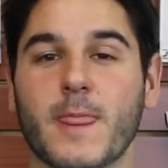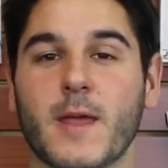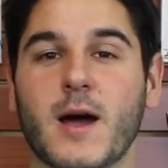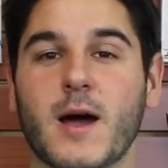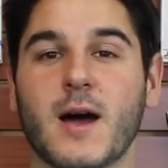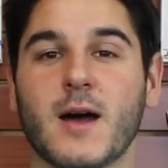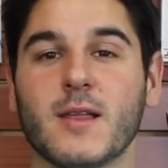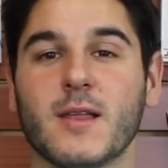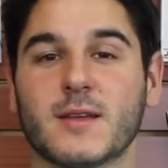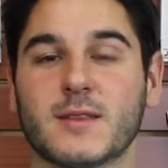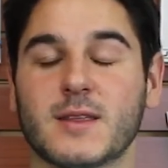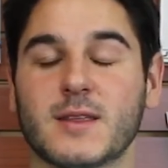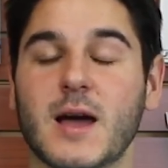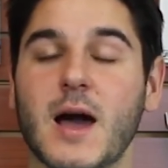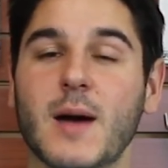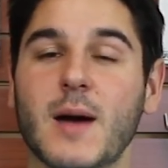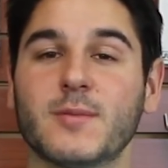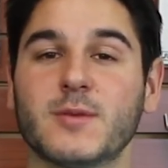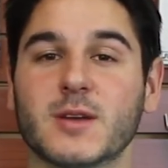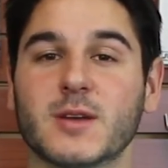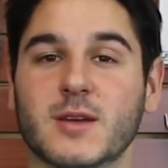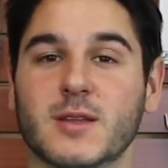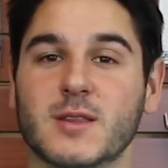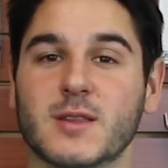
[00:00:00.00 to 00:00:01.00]
uh, like the
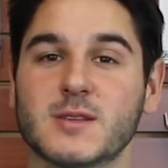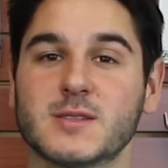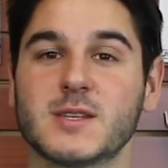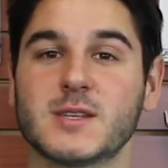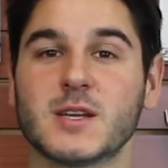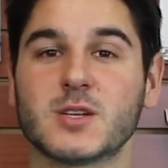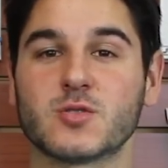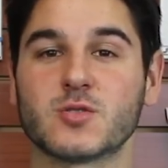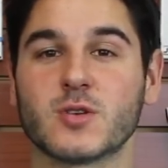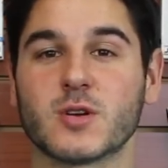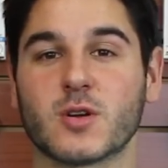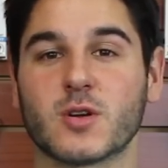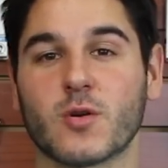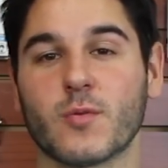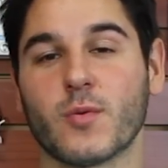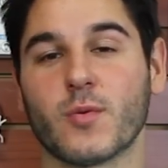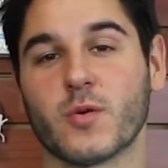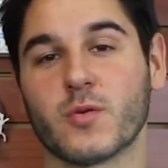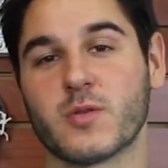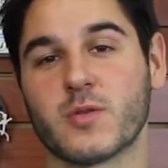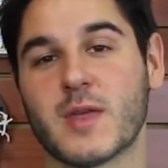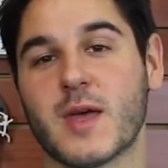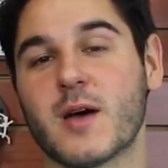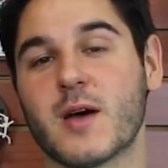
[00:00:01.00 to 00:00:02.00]
Optic and the Centric are
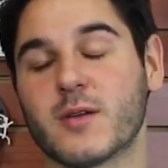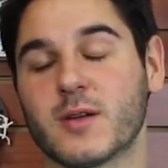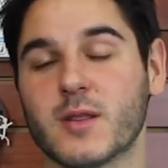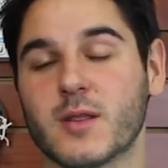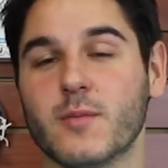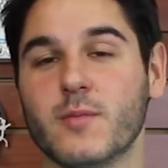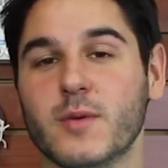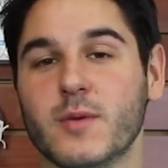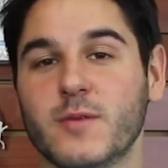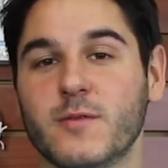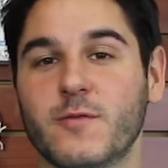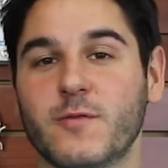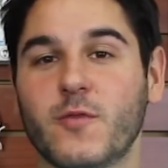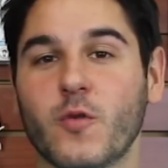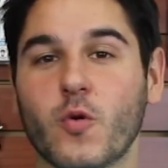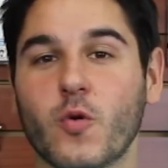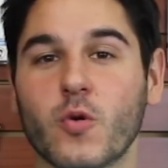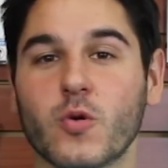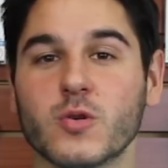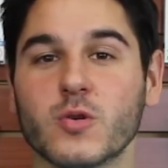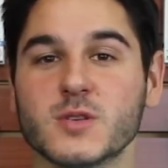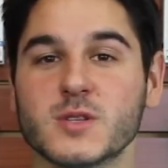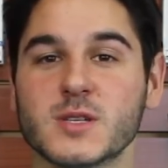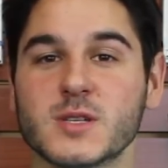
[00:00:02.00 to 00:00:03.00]
both down in the mid
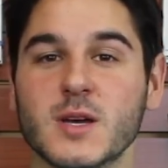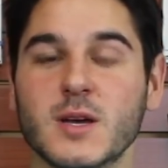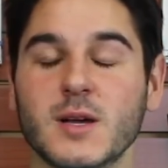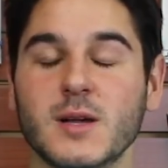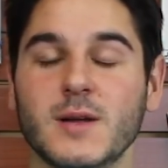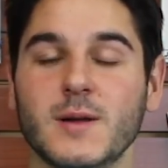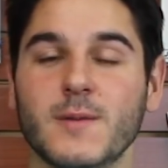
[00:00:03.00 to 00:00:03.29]
fours.